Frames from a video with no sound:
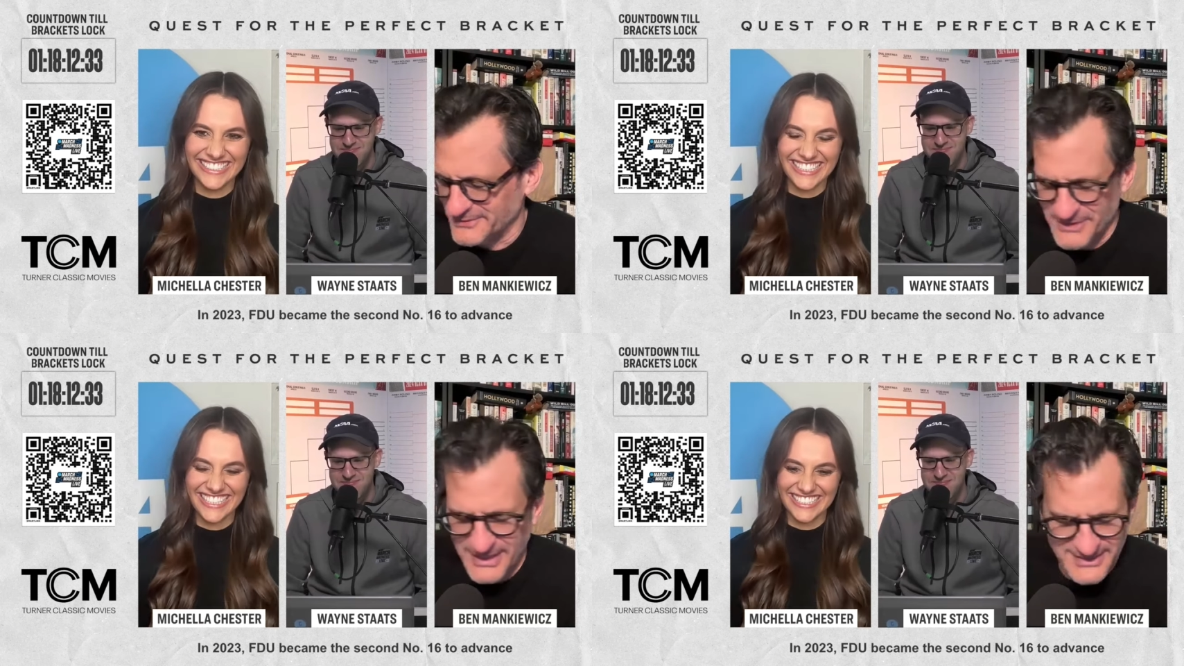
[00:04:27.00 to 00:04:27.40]

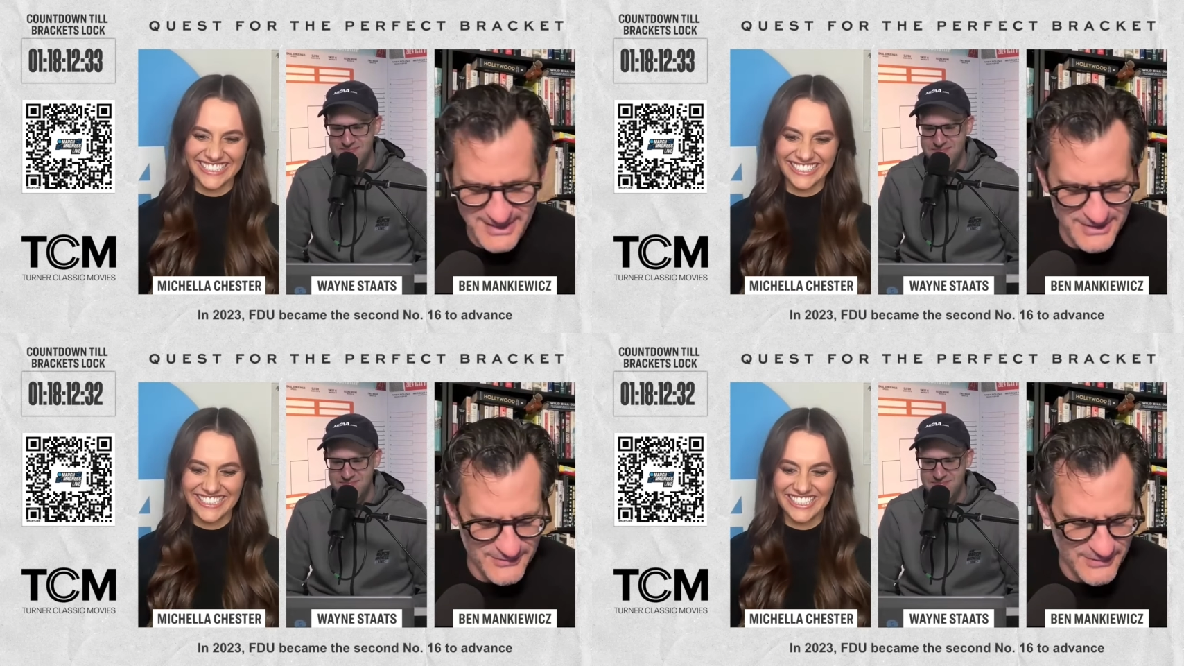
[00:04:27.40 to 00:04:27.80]
Speaker 1: right
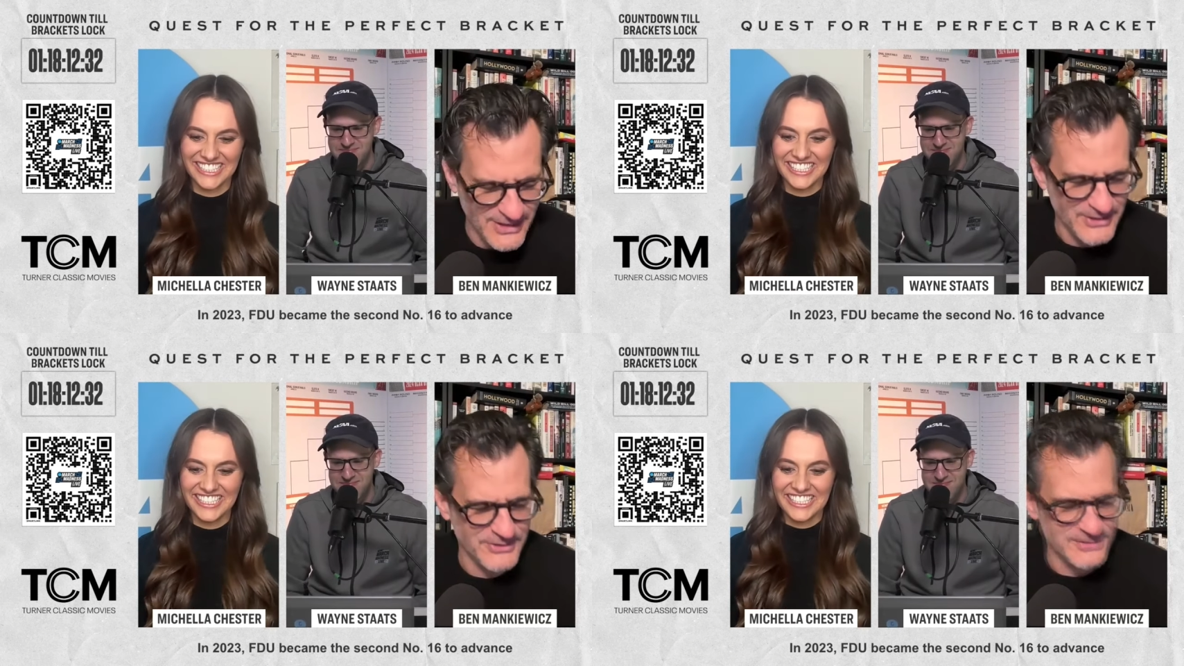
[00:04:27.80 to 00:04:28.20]
sense of
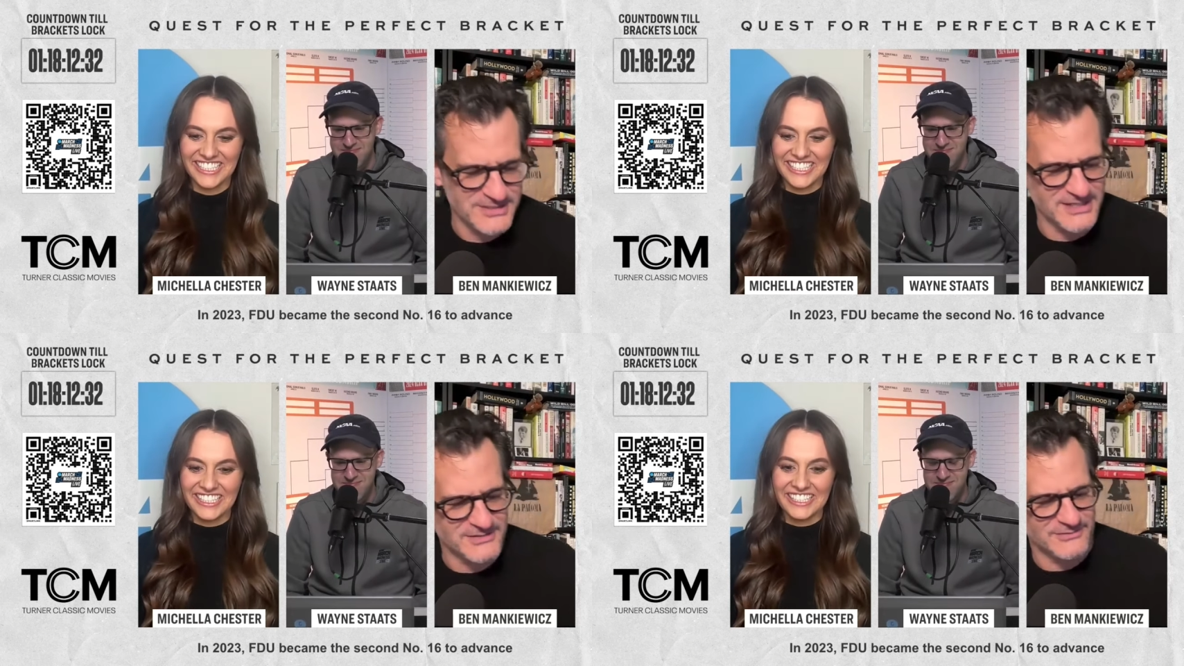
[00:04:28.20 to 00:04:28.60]
unearned
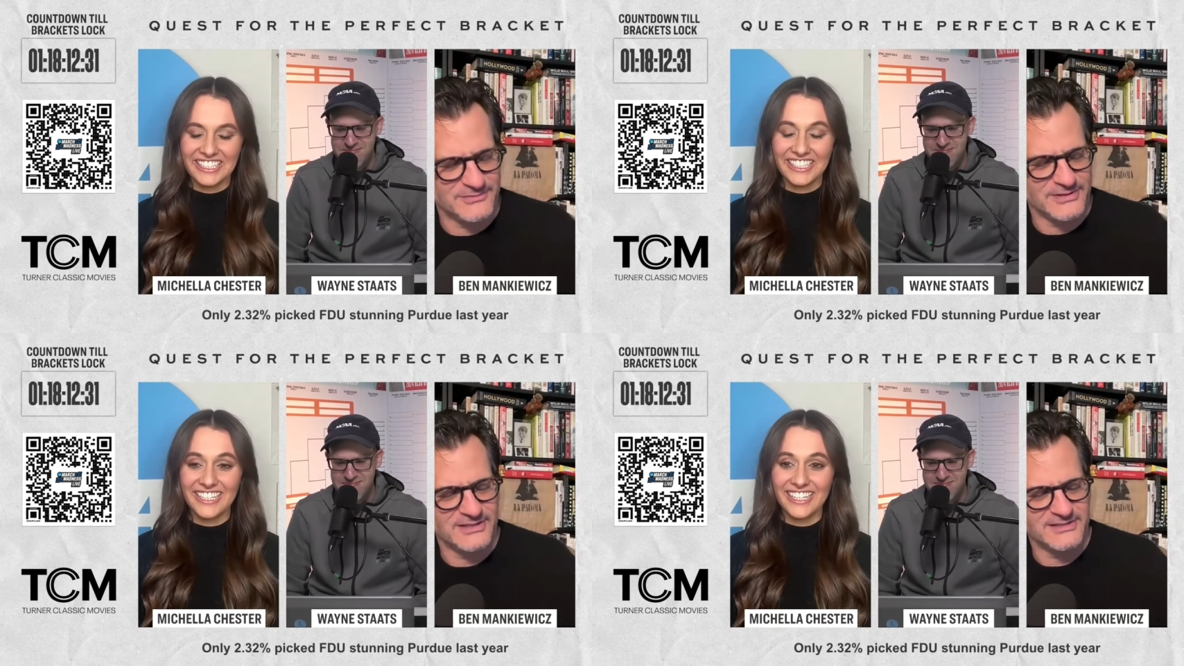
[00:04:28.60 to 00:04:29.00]
sense
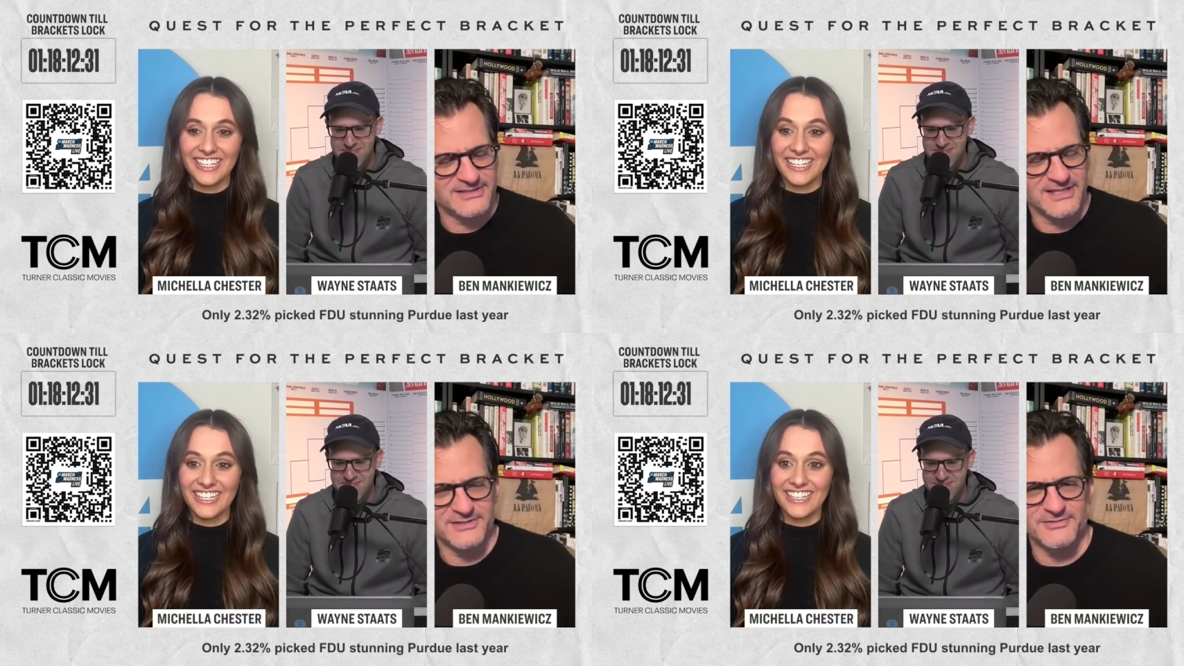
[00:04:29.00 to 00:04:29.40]
of uh,
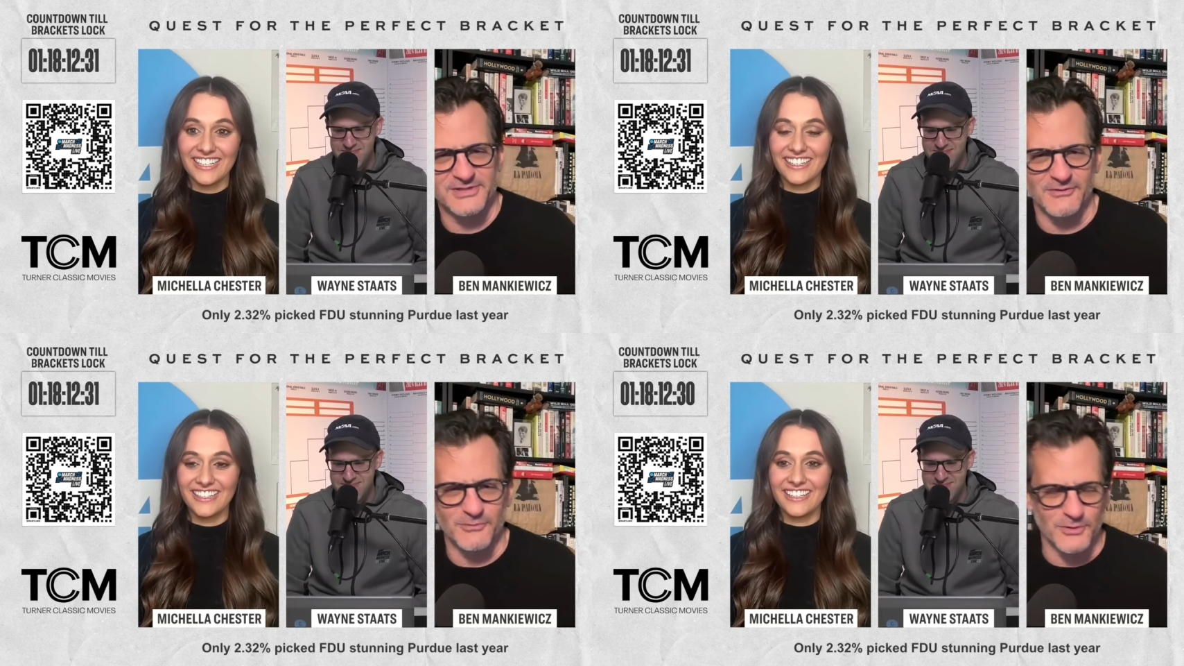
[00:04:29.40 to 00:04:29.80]
sense of
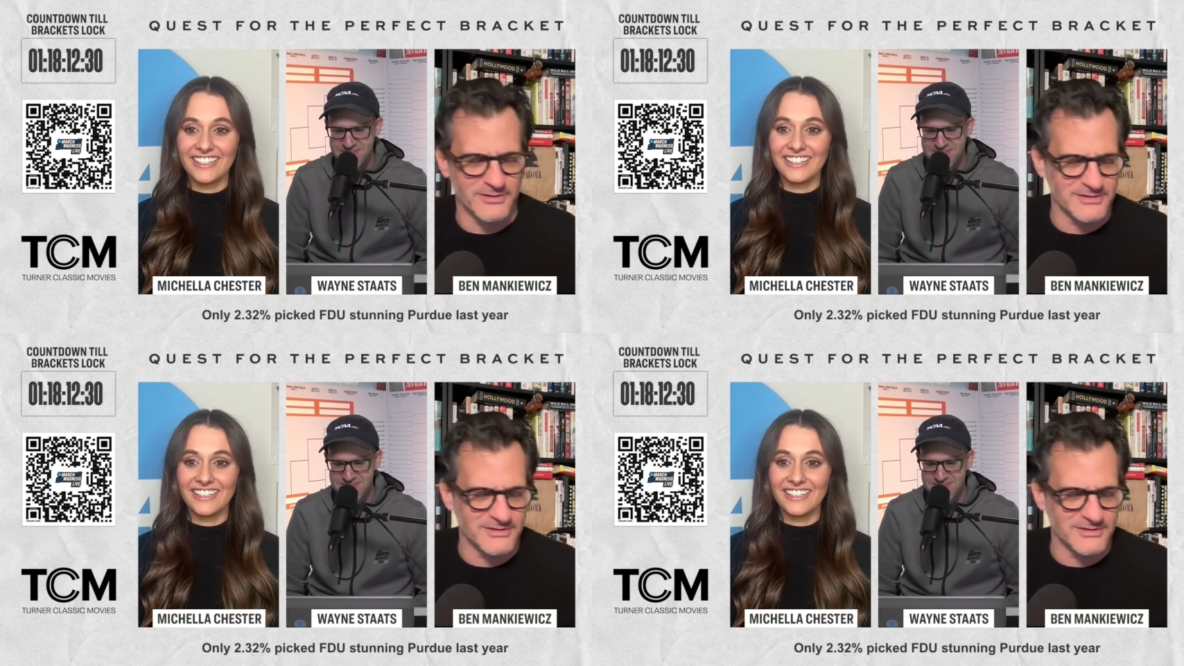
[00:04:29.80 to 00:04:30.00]
self-worth